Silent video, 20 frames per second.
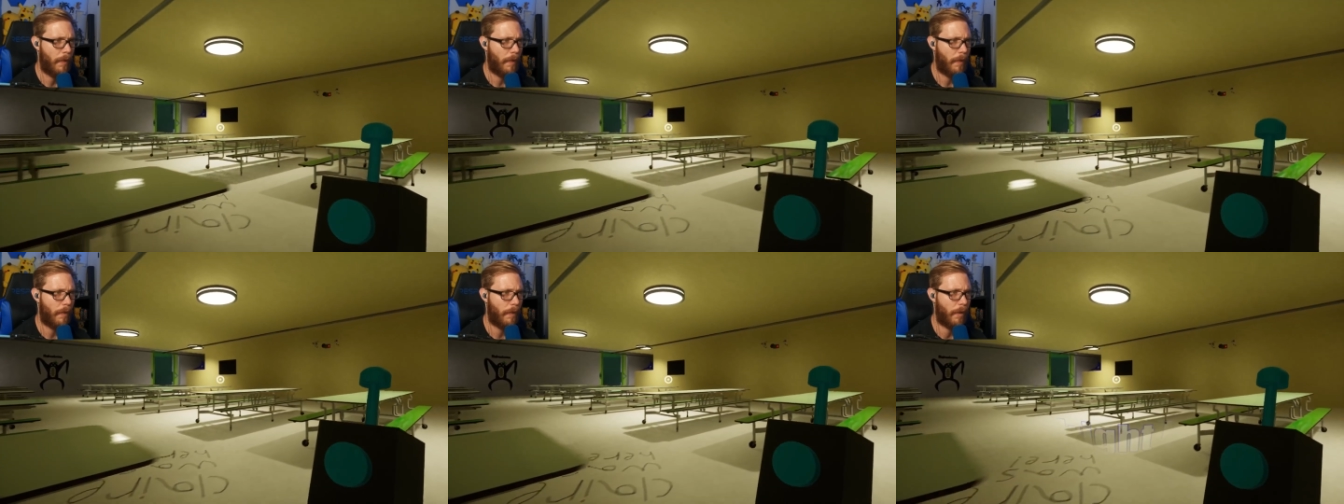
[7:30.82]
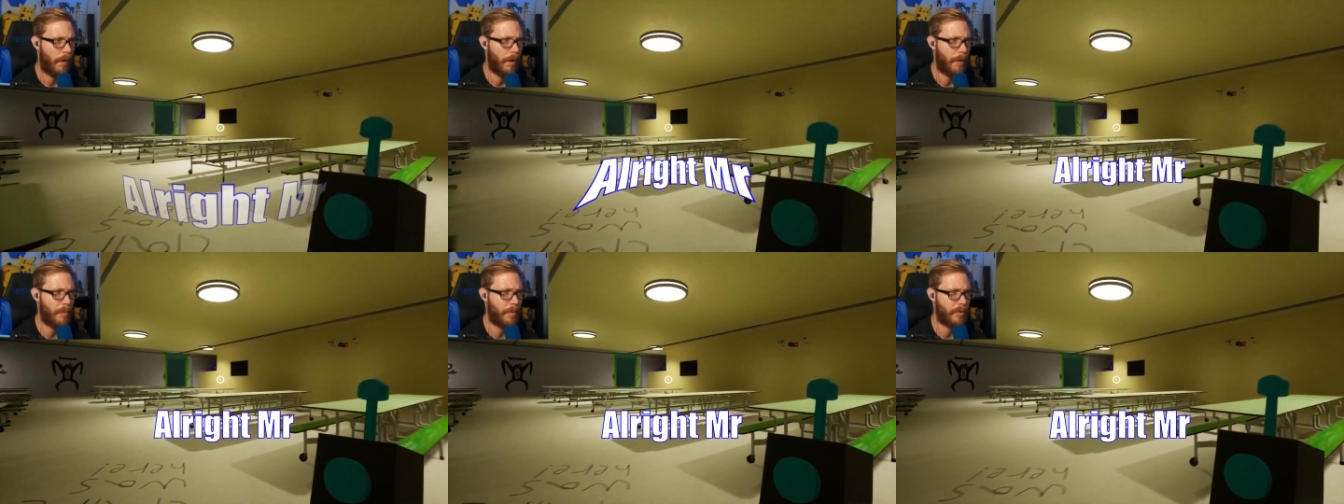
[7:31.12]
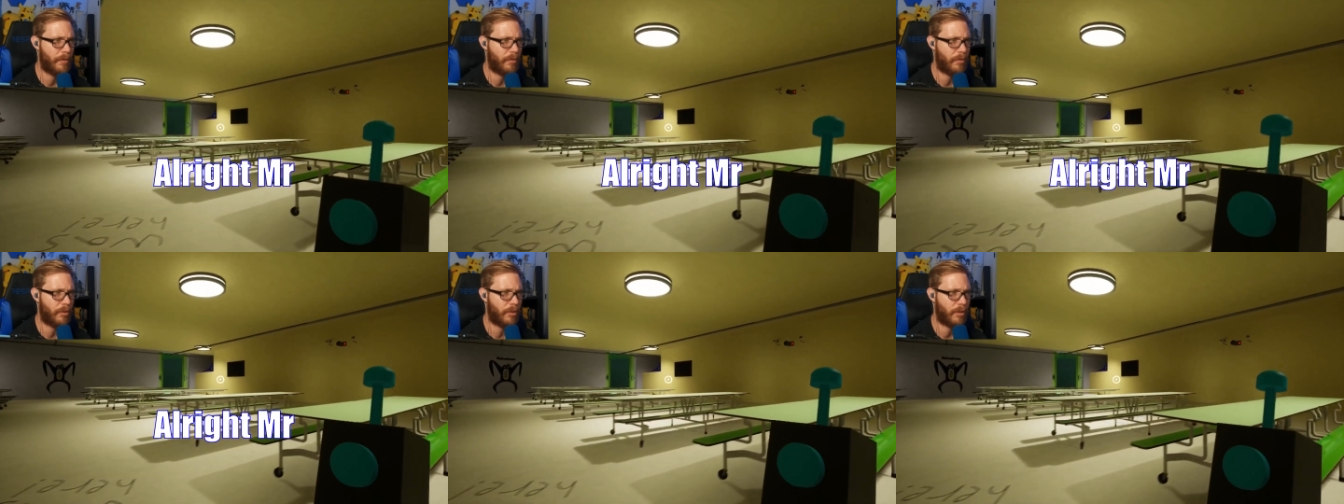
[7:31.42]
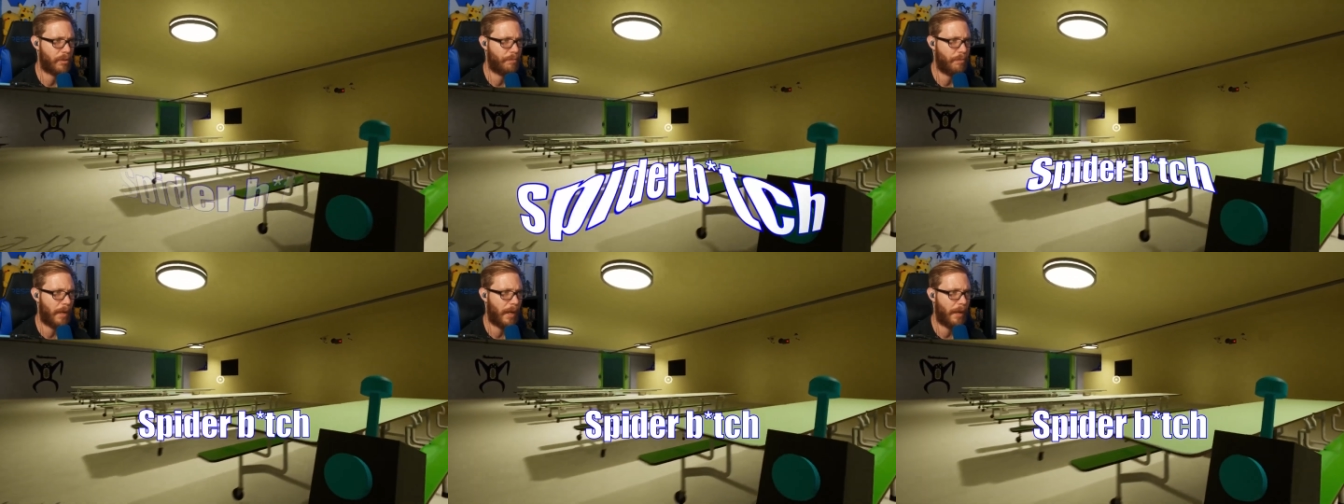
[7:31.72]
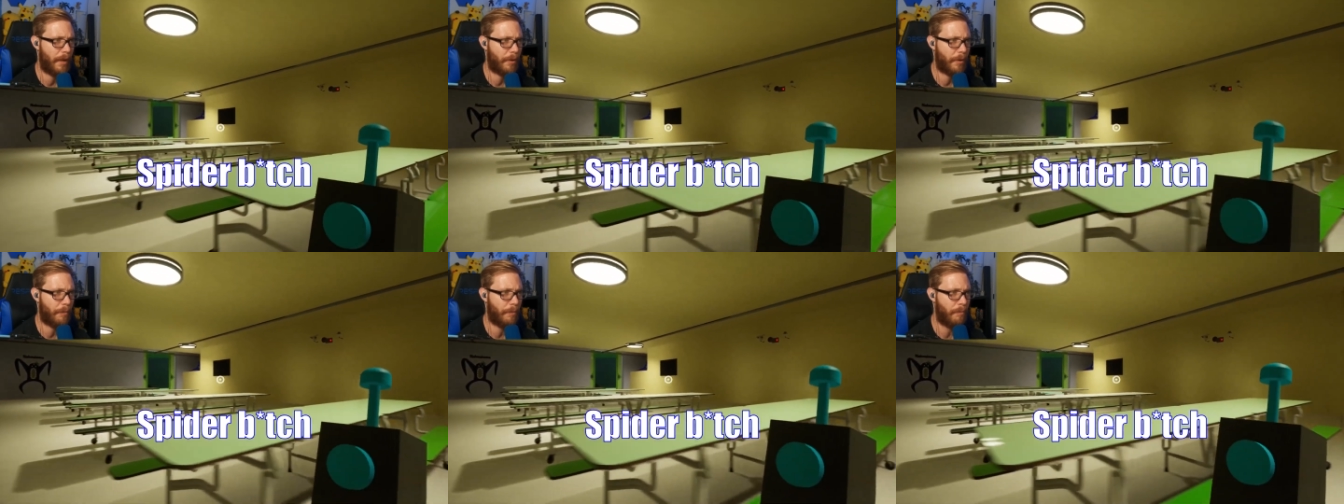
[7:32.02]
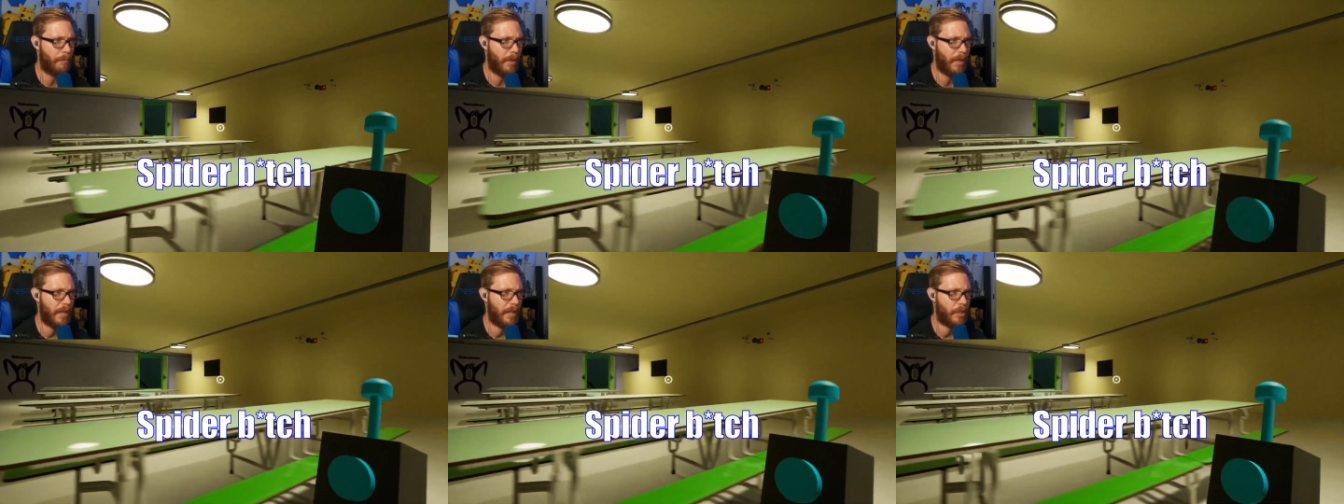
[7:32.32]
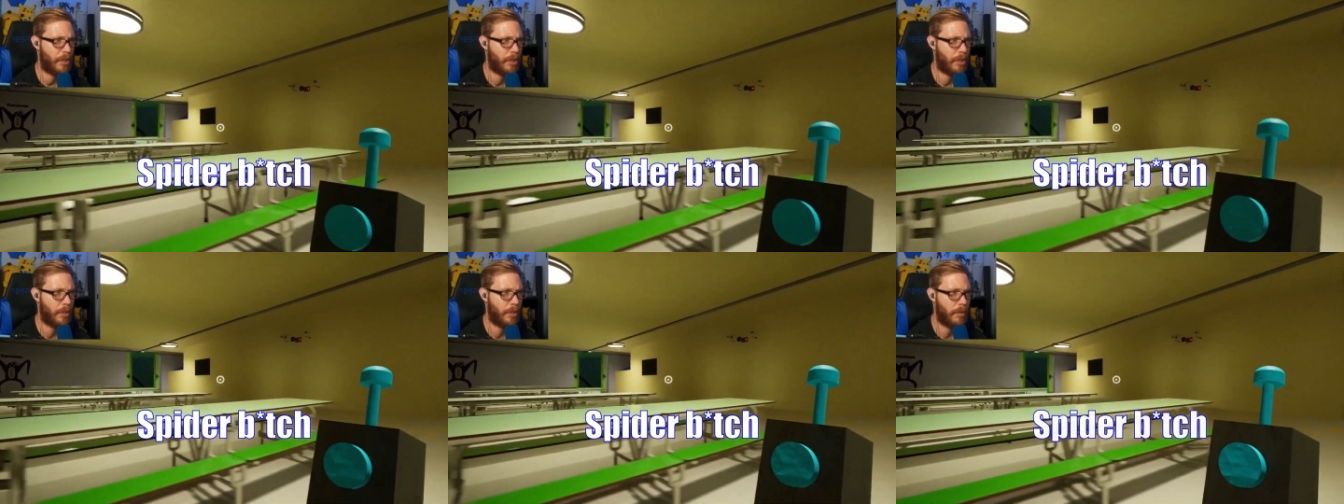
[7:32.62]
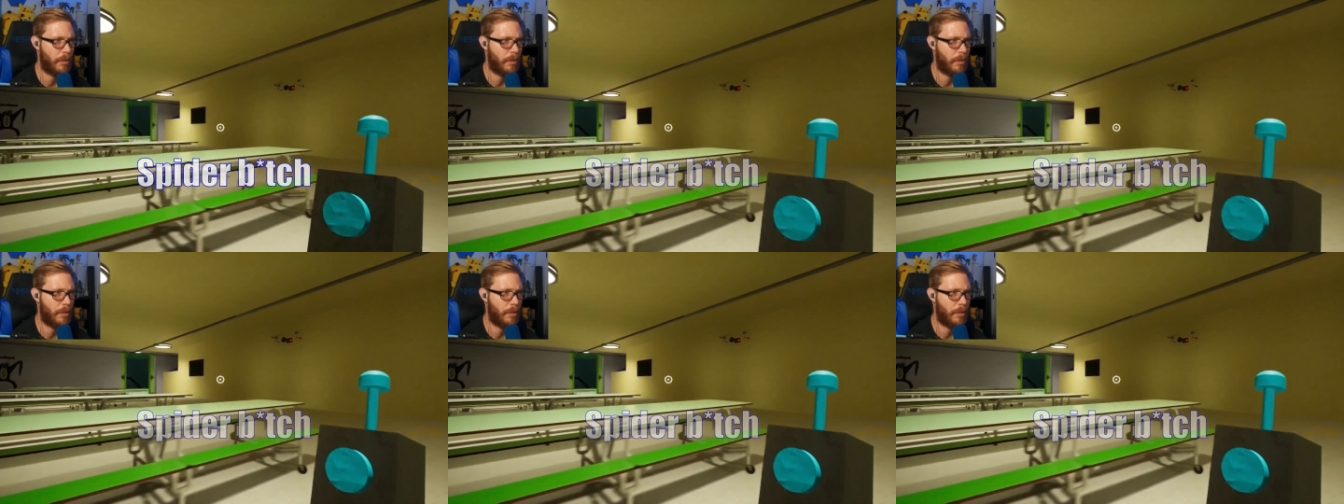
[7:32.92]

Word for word: All right, Mr. Spider bitch.